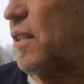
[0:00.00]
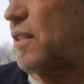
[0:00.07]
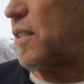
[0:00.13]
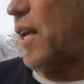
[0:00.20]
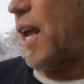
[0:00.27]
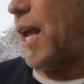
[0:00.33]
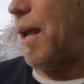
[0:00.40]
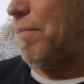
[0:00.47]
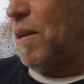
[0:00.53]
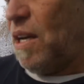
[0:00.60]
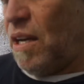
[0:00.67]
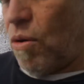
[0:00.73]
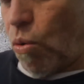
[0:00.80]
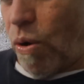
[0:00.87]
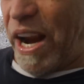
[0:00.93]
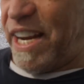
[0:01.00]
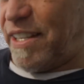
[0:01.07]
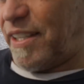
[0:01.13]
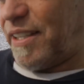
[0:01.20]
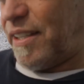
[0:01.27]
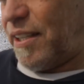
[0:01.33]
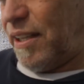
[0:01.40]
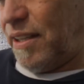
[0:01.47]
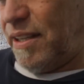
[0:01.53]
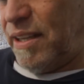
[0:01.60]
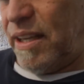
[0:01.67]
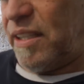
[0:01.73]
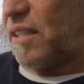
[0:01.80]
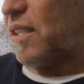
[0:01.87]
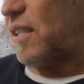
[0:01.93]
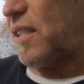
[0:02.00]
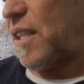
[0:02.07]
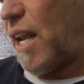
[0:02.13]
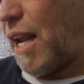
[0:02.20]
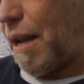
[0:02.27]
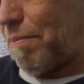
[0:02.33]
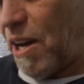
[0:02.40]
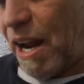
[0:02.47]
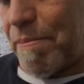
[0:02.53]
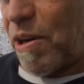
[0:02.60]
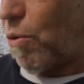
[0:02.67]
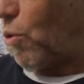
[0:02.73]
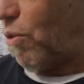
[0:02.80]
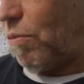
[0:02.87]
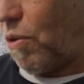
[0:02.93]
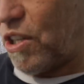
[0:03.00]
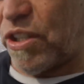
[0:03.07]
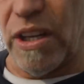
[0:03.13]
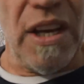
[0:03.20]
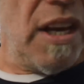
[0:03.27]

same waste. It's the same nightmare, which